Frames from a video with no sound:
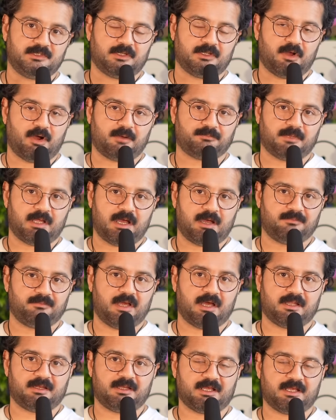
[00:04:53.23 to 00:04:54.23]
You know, I'm
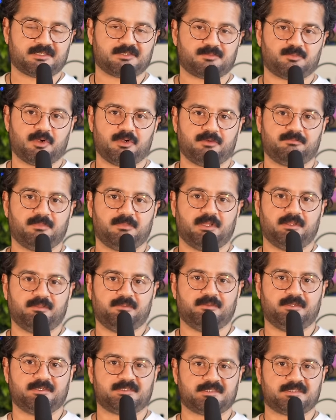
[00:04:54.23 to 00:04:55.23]
not an expert, but
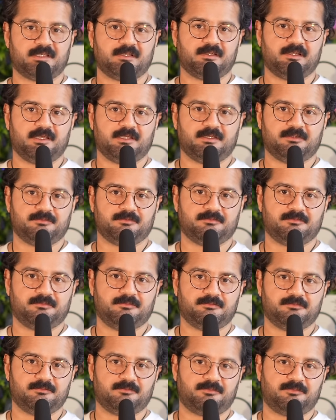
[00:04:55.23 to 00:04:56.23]
the ceiling
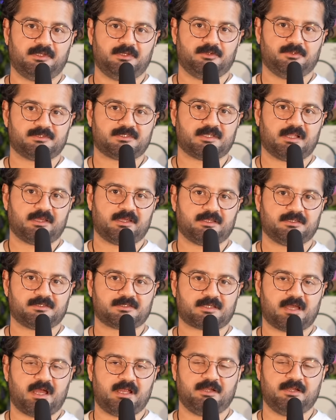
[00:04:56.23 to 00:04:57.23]
feels like
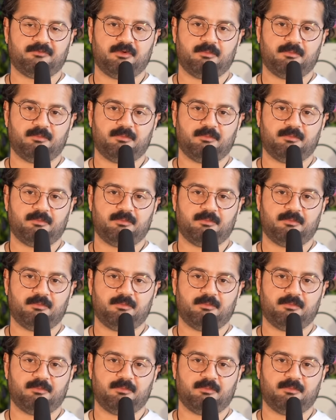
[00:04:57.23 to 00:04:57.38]
it's kind of